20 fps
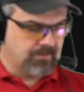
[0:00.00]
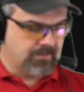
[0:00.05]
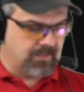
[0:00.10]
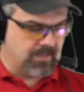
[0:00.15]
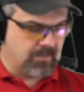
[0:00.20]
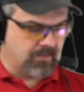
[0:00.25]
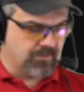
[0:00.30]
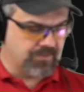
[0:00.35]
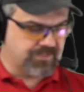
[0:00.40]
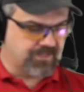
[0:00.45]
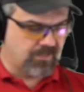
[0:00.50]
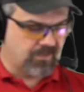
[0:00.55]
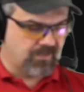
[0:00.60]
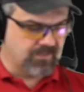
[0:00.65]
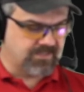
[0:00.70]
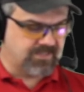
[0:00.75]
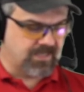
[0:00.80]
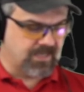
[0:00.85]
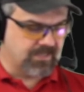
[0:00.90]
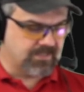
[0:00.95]
there's
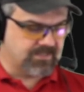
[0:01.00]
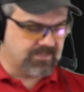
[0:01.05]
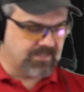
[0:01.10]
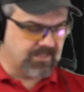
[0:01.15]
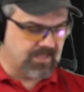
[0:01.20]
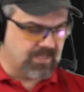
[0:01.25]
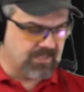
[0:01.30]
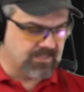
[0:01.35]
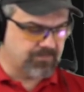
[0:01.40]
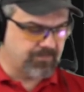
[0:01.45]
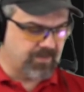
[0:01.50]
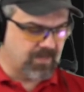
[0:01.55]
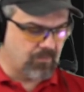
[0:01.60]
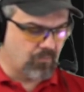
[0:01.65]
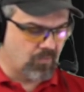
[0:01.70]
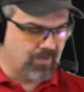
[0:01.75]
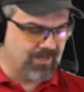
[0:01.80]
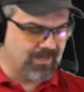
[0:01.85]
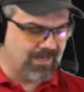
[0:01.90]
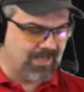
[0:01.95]
contact CS, but I
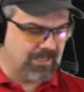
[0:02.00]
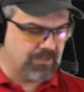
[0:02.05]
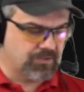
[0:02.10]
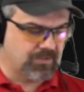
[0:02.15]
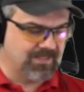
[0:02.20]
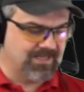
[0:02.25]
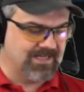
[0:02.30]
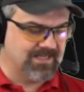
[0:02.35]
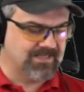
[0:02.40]
want it actually